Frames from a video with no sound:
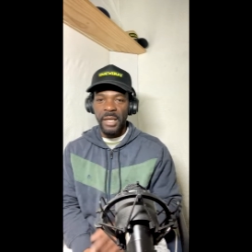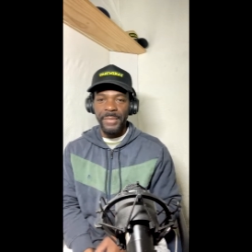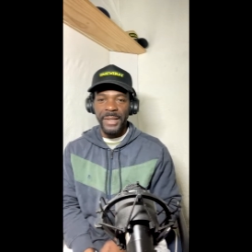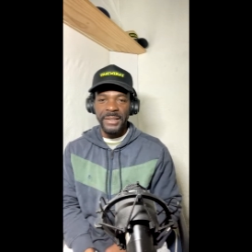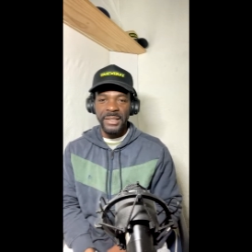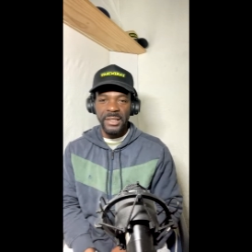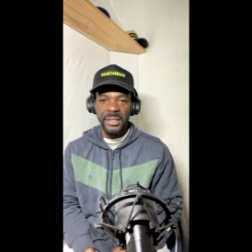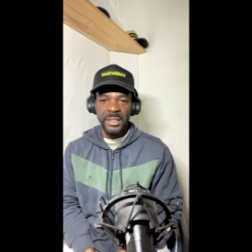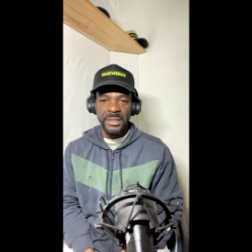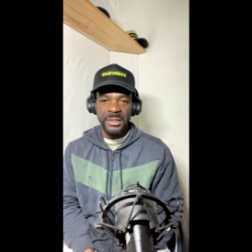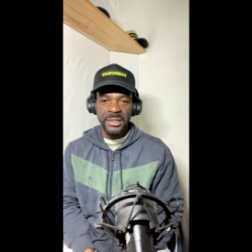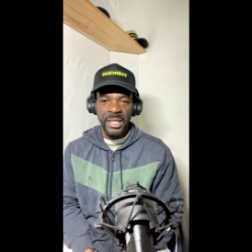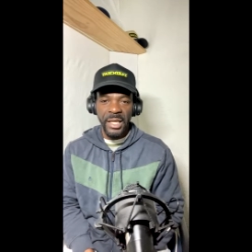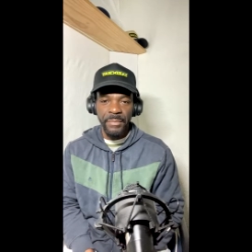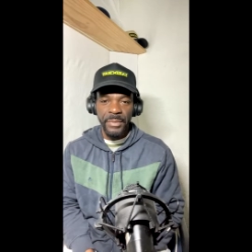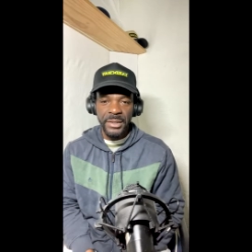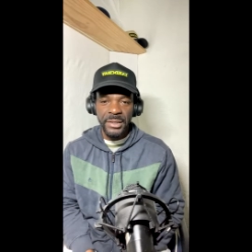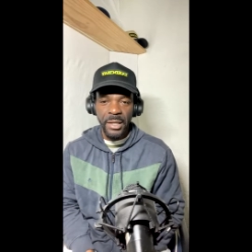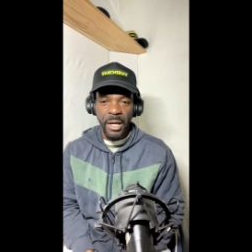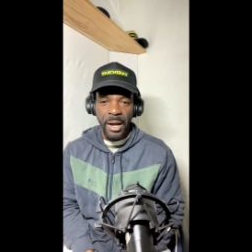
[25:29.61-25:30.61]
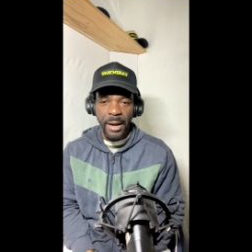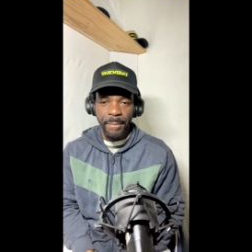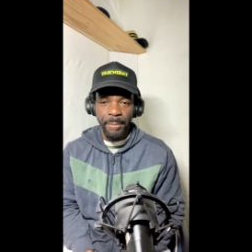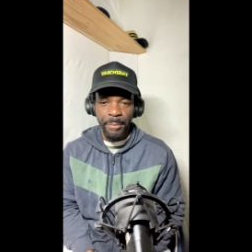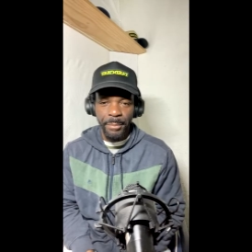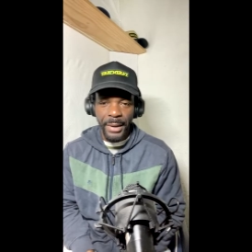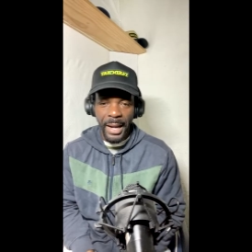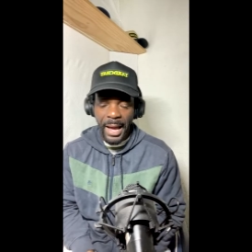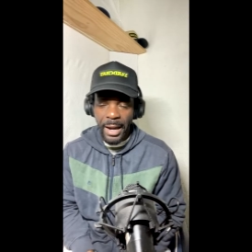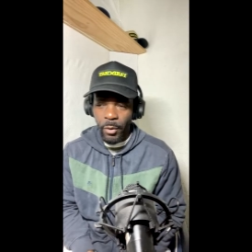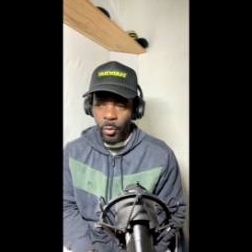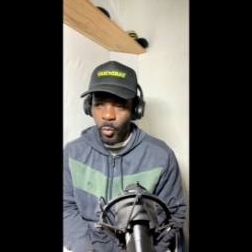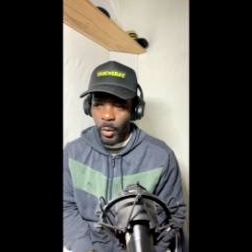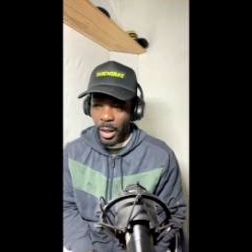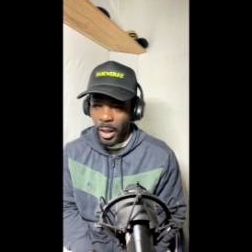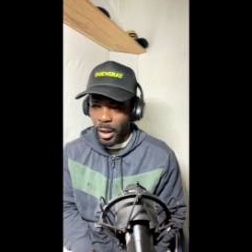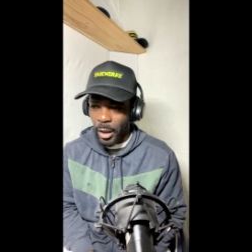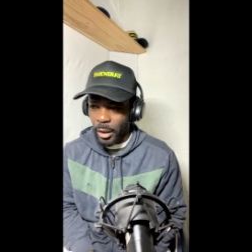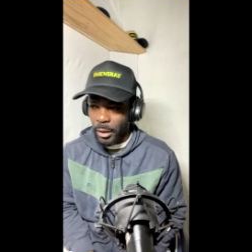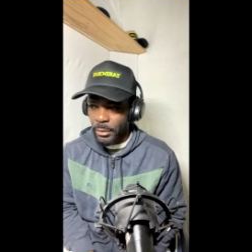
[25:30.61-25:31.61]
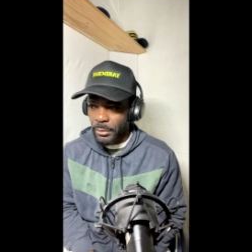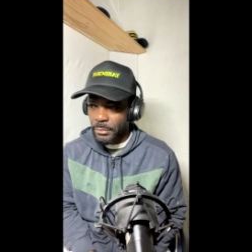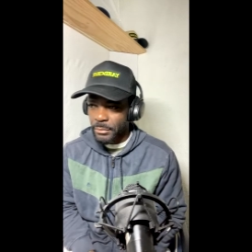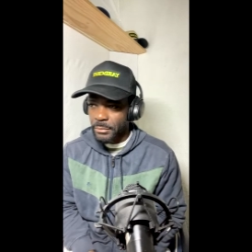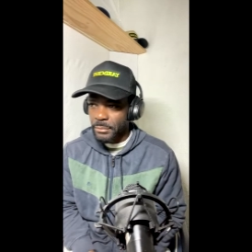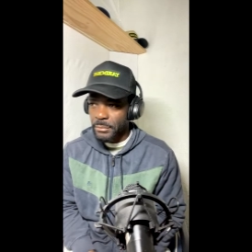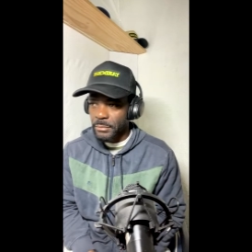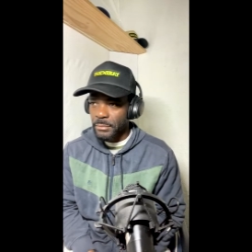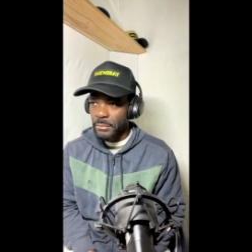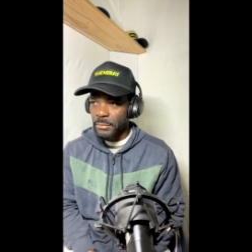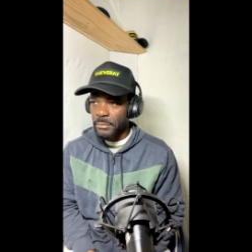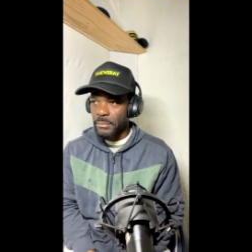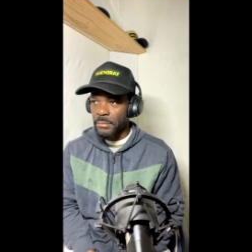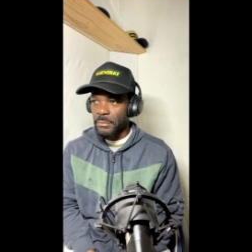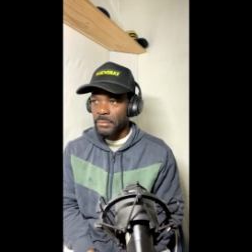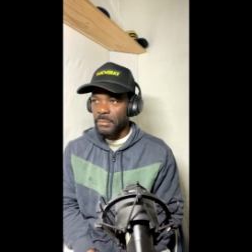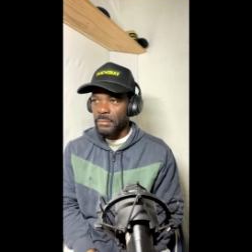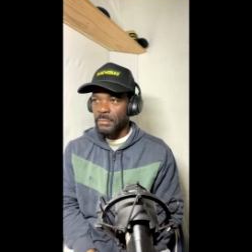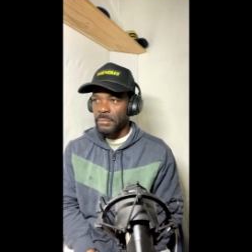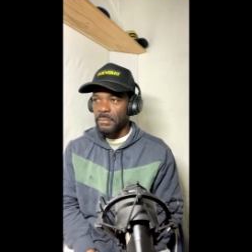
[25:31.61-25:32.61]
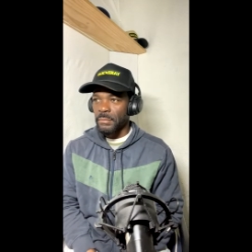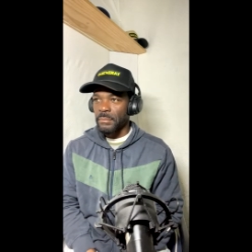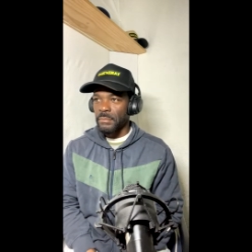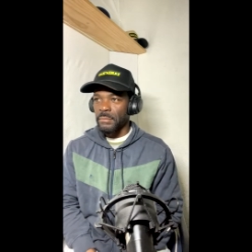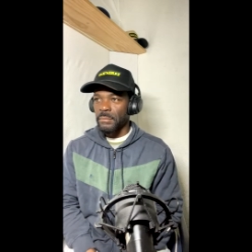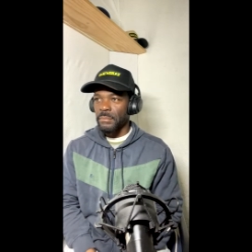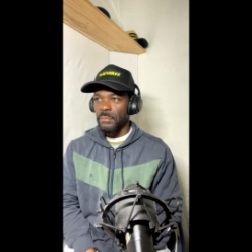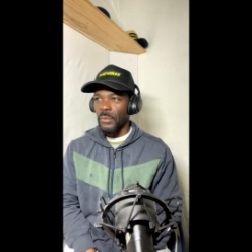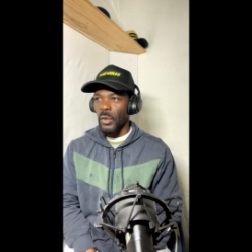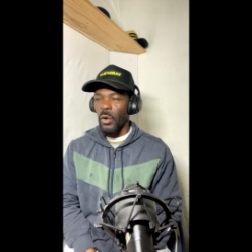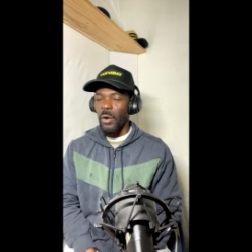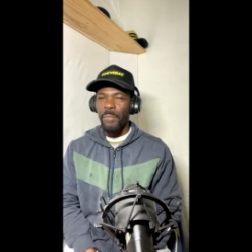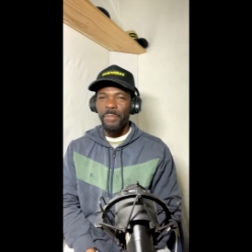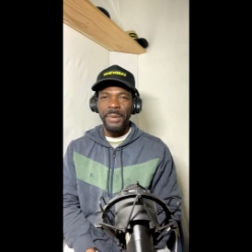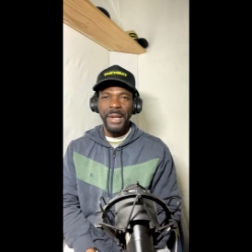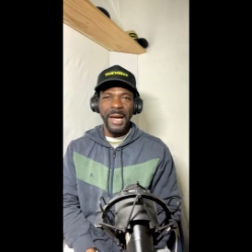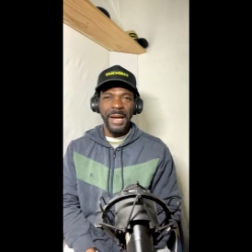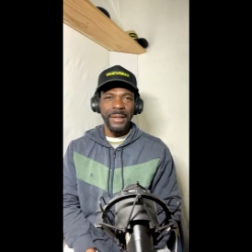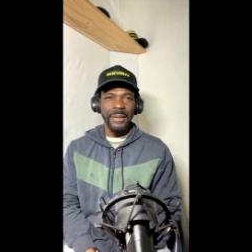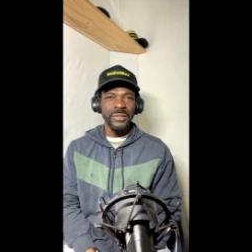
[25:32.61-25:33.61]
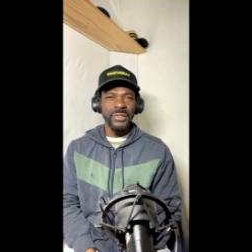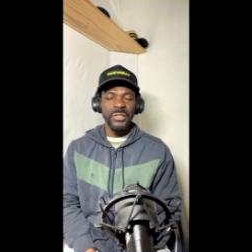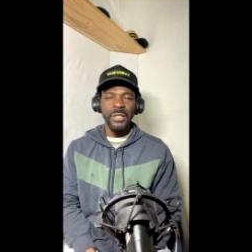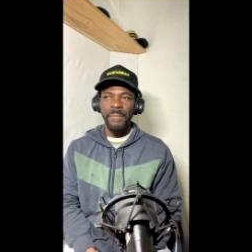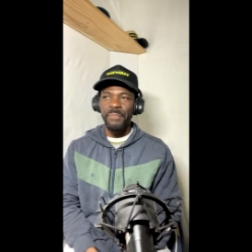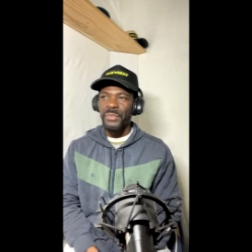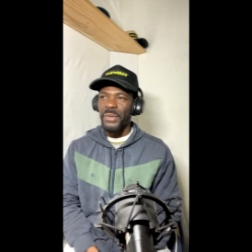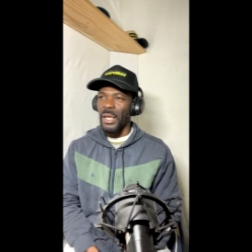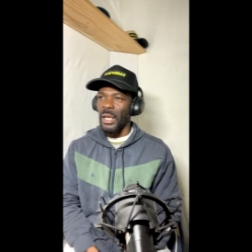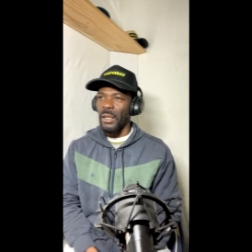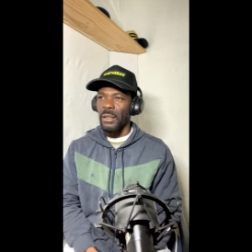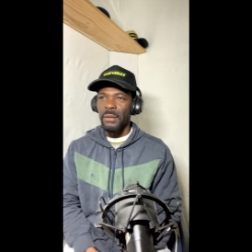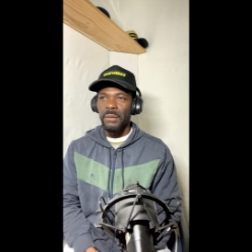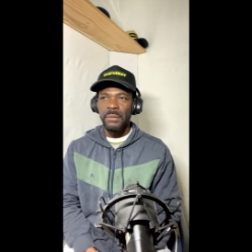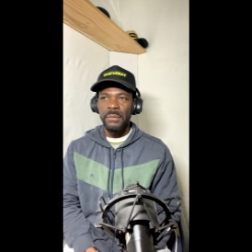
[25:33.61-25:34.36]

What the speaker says: I think this name is called Blackwell or Black something,